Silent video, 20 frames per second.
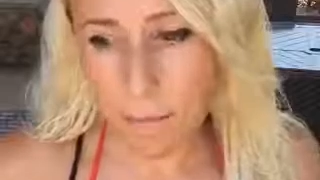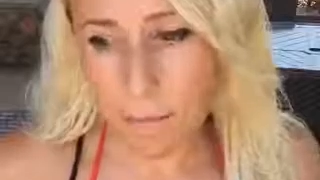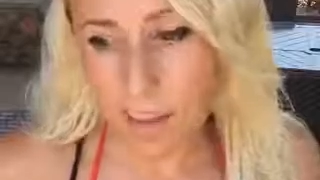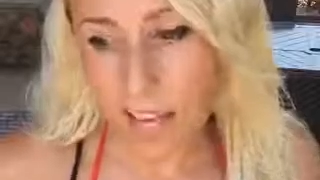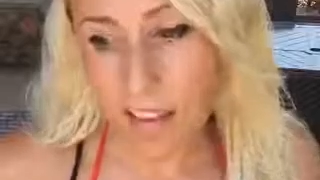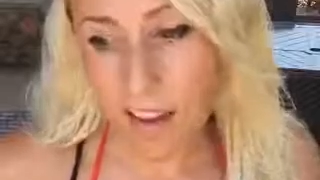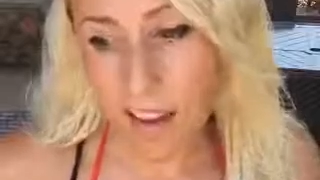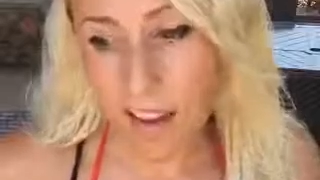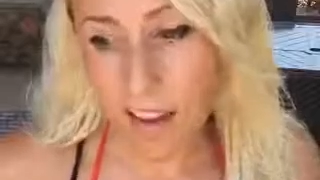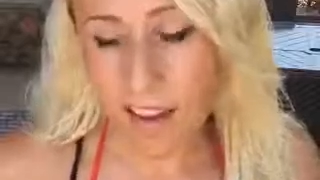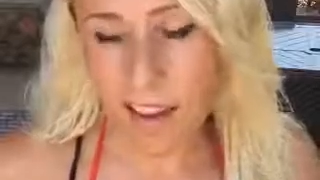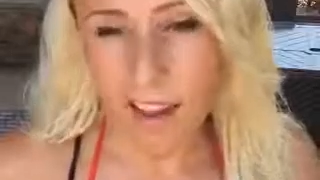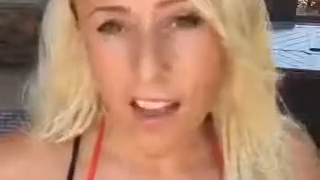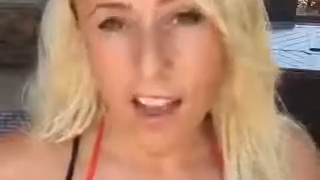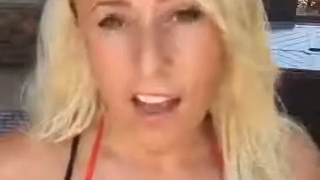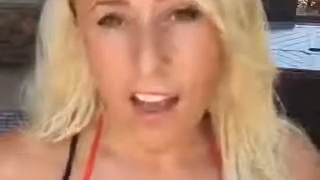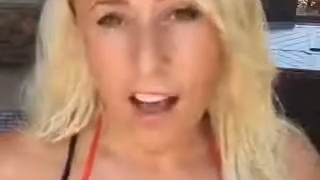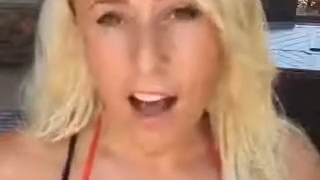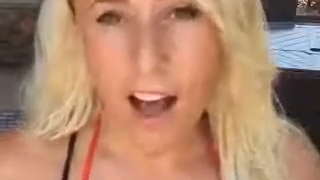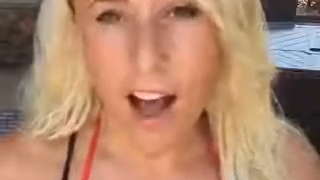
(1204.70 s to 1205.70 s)
a meeting,
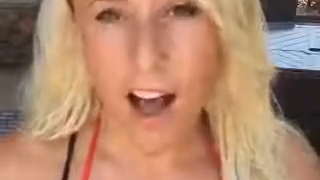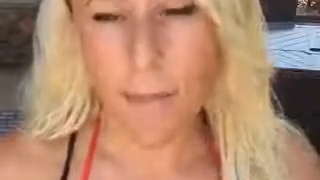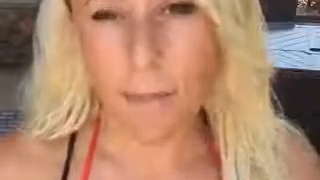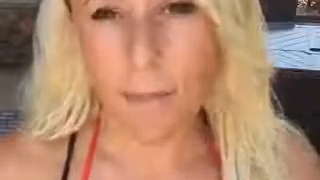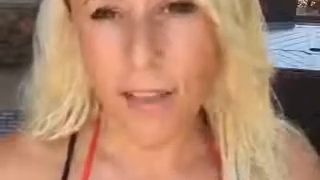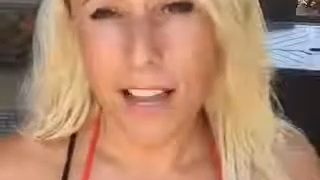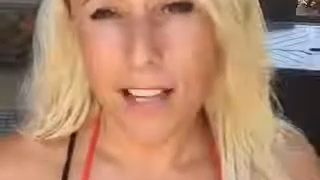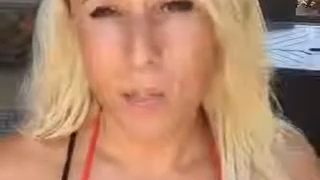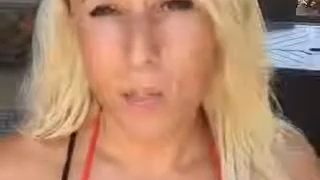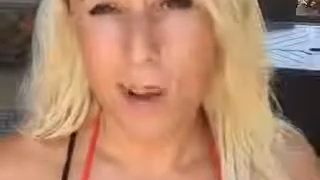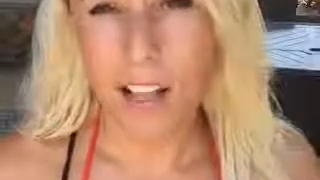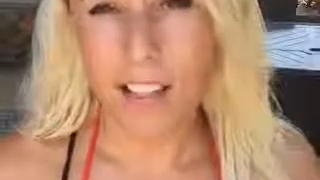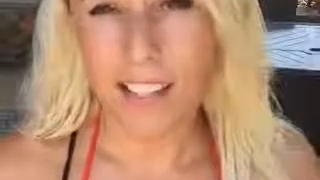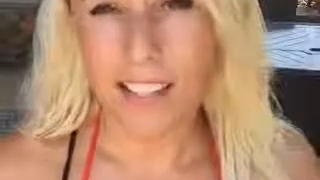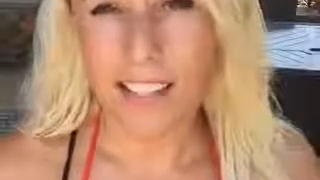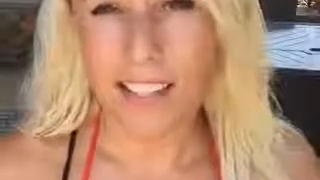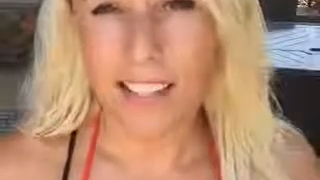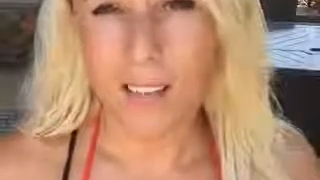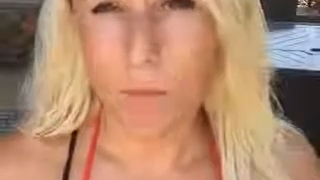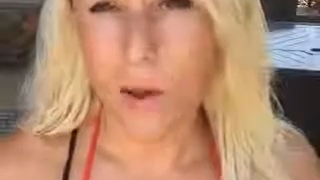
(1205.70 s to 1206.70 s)
as well
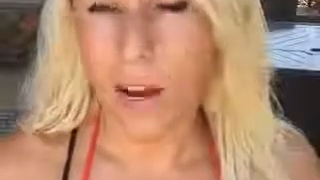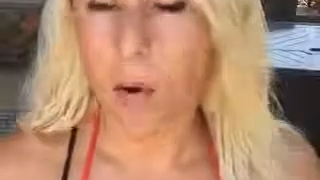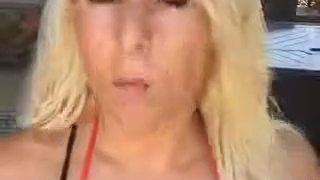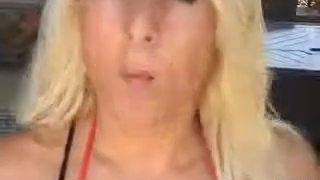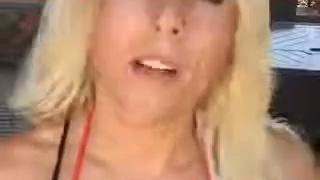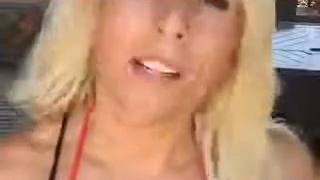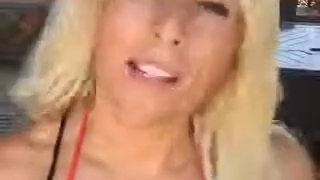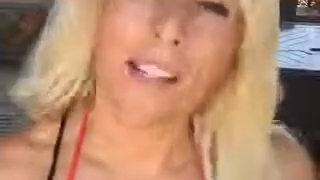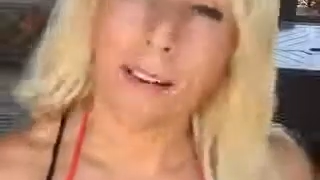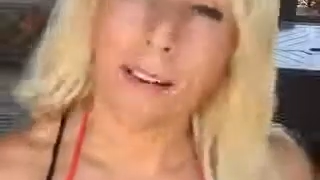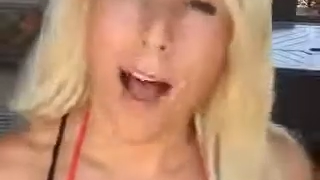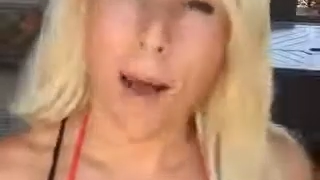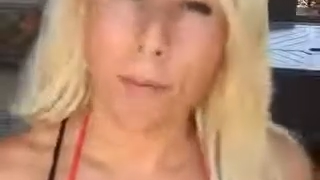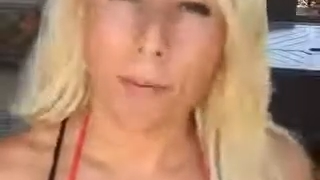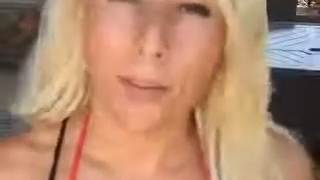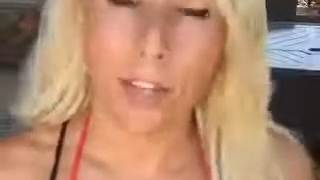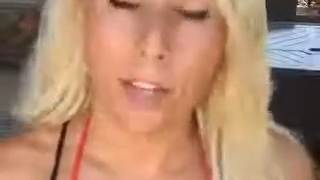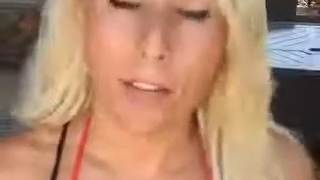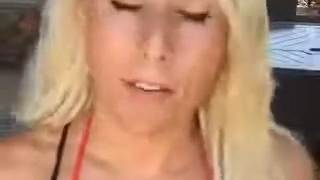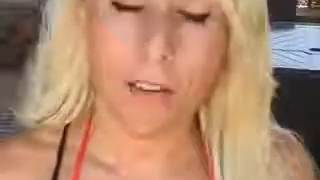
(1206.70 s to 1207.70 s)
as when it wasn't
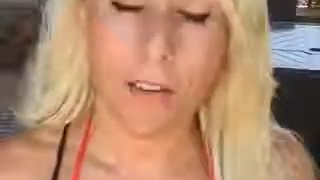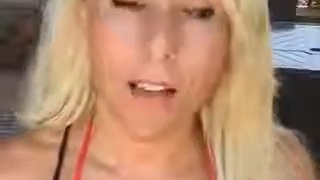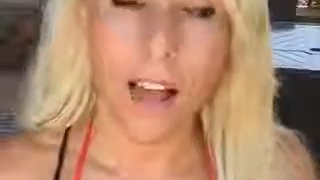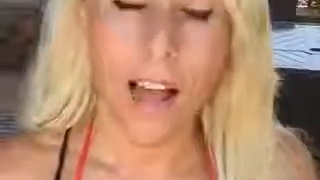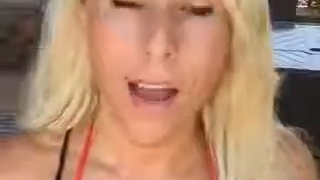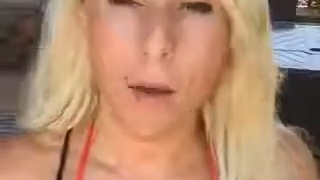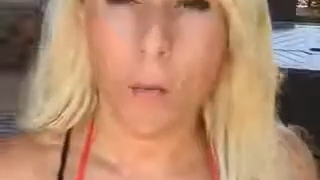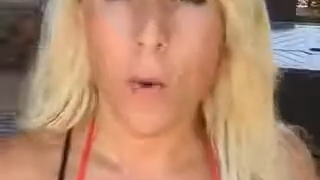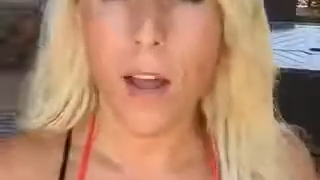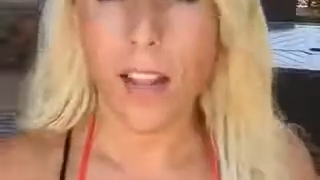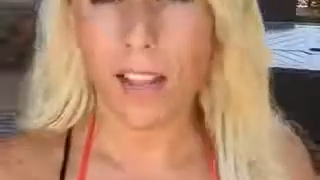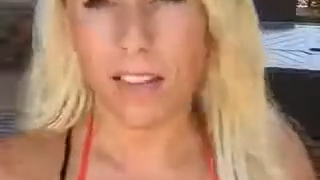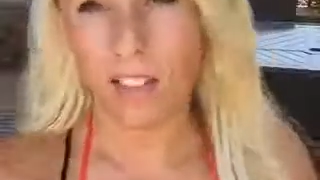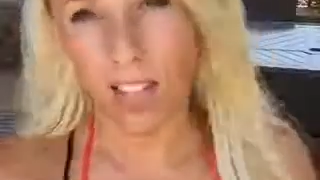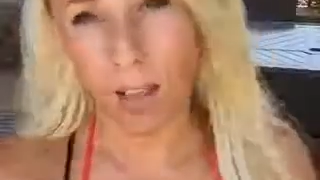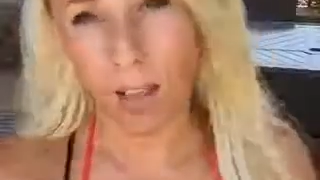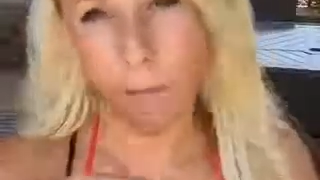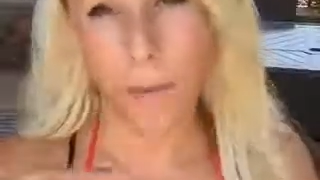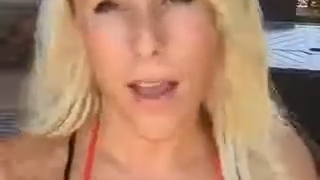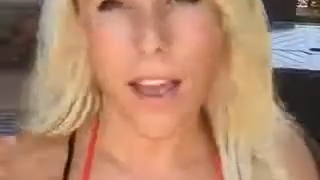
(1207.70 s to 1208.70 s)
optional, I went
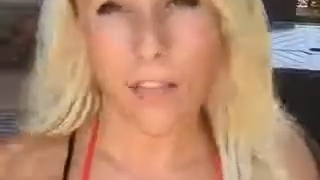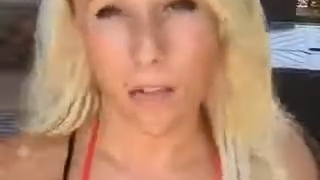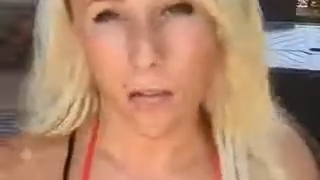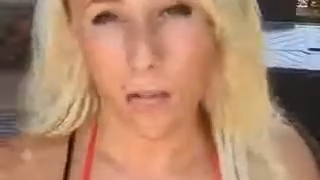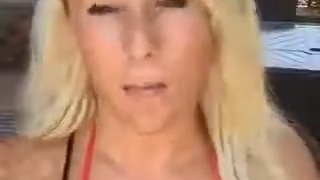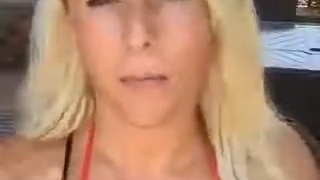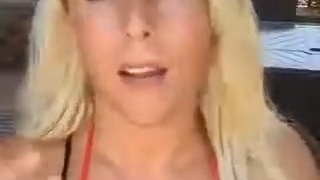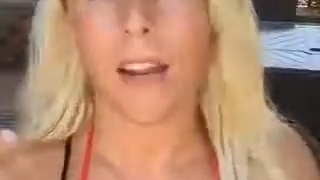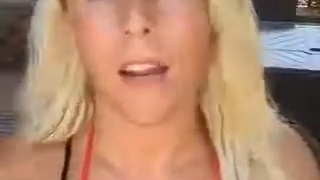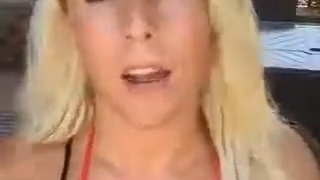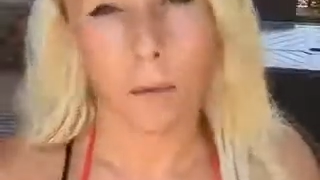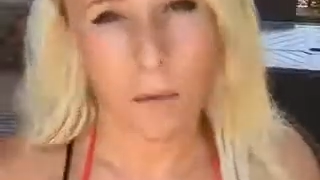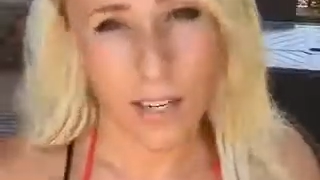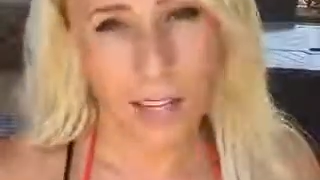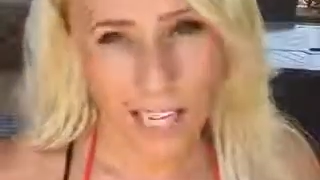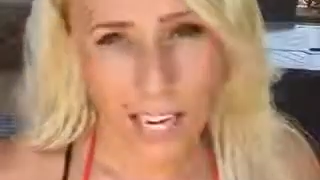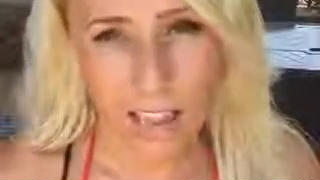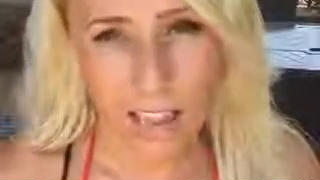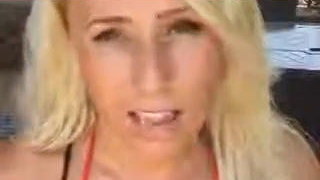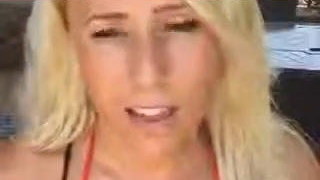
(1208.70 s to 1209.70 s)
to the bathroom and I would
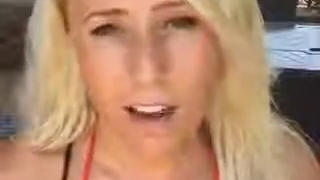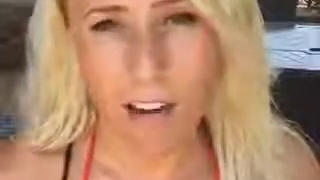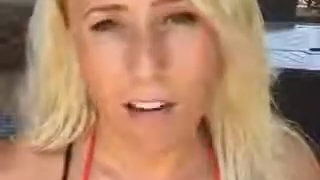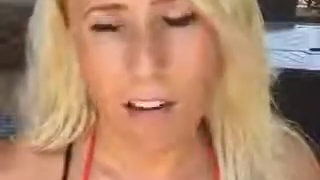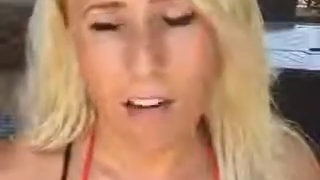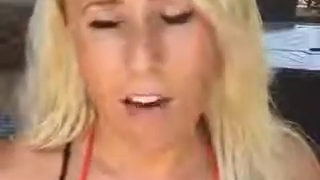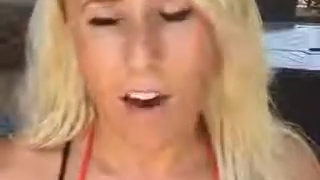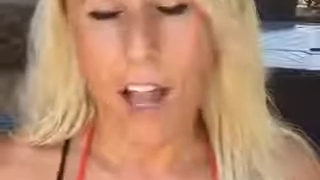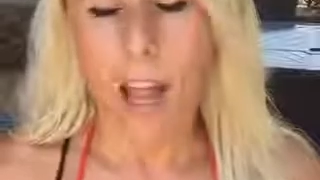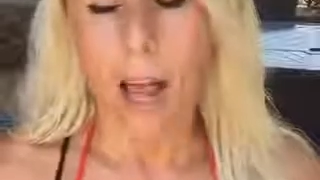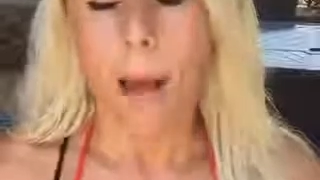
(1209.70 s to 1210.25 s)
eat there